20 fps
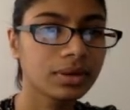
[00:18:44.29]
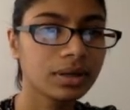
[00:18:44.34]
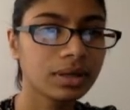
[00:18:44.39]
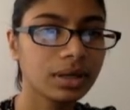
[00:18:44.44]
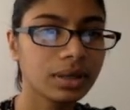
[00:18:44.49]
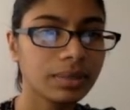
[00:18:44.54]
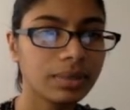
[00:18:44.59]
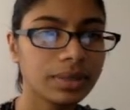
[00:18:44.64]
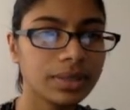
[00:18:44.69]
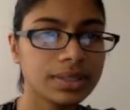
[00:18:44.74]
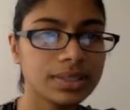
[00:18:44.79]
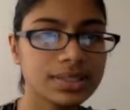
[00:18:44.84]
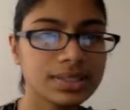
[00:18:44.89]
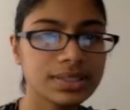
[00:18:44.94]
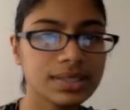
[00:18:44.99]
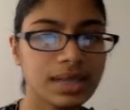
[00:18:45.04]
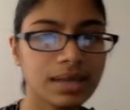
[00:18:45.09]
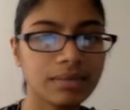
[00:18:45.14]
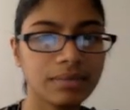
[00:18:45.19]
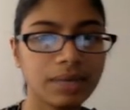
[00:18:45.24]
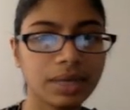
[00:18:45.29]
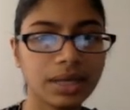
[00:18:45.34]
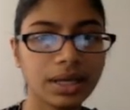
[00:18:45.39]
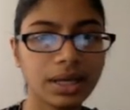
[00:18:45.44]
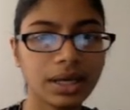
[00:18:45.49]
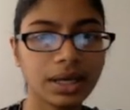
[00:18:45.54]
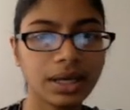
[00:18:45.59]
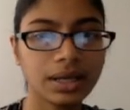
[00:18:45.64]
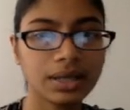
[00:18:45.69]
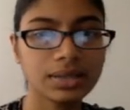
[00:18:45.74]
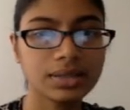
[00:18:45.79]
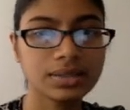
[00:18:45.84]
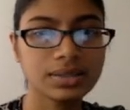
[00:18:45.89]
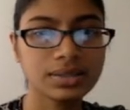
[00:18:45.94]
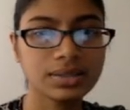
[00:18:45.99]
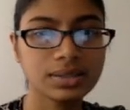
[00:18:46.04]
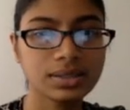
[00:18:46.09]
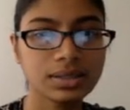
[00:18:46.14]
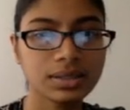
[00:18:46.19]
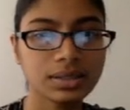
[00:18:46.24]
I'm going to set my X
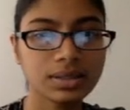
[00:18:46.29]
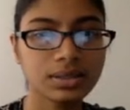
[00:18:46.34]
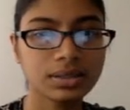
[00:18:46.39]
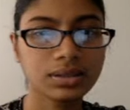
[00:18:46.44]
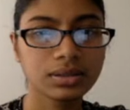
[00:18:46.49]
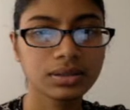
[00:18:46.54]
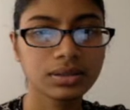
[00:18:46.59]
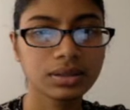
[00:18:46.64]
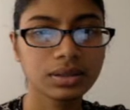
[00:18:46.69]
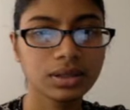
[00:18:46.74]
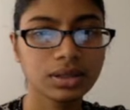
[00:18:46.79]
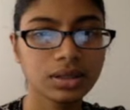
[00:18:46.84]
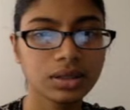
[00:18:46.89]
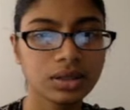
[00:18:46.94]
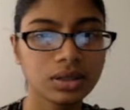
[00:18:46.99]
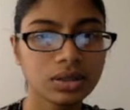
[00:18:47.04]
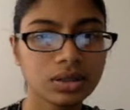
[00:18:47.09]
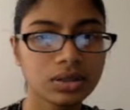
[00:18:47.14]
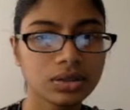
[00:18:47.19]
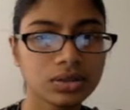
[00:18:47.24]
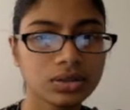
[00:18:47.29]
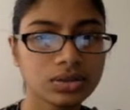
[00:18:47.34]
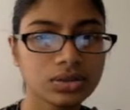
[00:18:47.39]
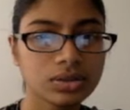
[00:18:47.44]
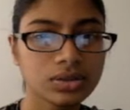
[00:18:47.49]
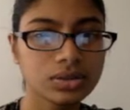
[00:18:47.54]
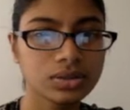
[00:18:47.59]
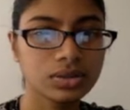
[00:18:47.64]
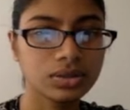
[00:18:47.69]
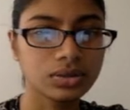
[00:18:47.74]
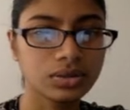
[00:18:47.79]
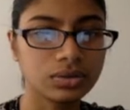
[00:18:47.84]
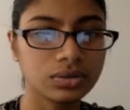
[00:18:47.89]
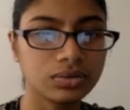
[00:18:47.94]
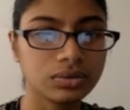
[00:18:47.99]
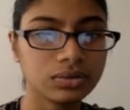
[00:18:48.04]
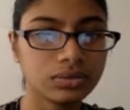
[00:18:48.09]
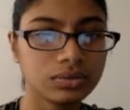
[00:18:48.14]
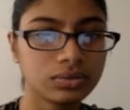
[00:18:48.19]
to